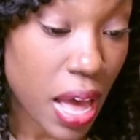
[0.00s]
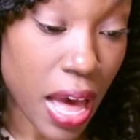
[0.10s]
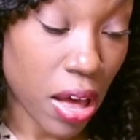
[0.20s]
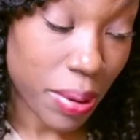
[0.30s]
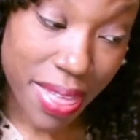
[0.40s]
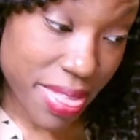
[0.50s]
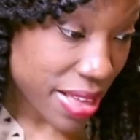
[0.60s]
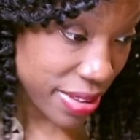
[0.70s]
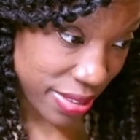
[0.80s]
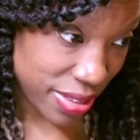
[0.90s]
How about
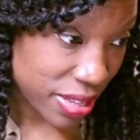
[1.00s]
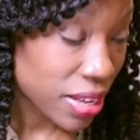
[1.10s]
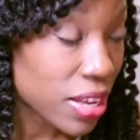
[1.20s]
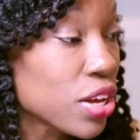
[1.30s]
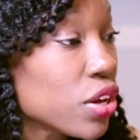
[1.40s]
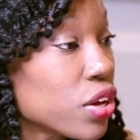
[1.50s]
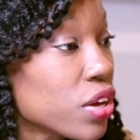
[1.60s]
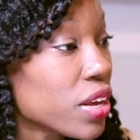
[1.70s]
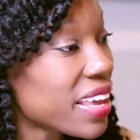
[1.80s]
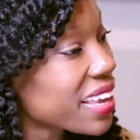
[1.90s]
this?
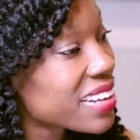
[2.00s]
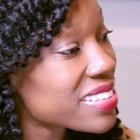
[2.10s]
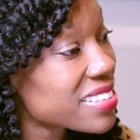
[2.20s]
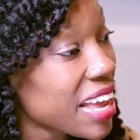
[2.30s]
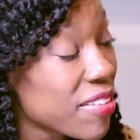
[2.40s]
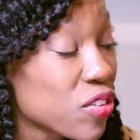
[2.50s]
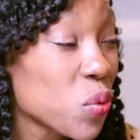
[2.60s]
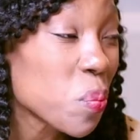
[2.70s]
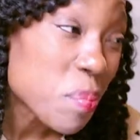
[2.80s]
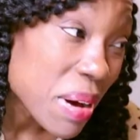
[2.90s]
It can save
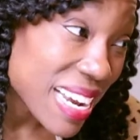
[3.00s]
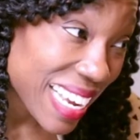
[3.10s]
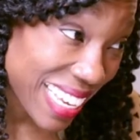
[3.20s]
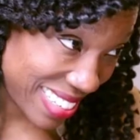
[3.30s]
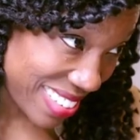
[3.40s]
you money.